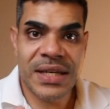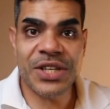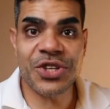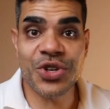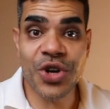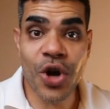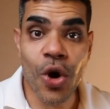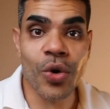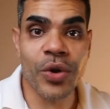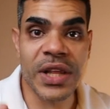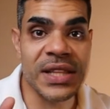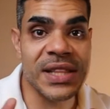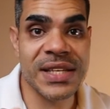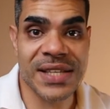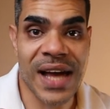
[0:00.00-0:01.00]
Did you know
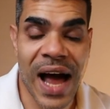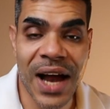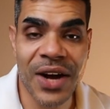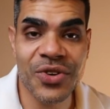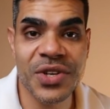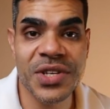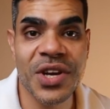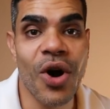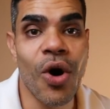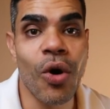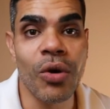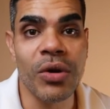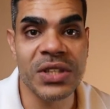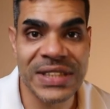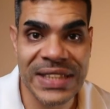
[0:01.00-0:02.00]
that there's a 100 year
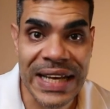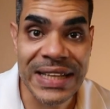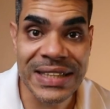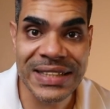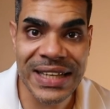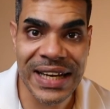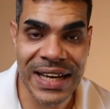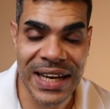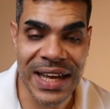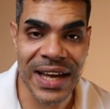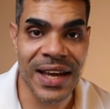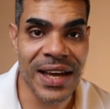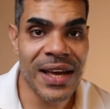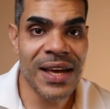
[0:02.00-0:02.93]
old sales technique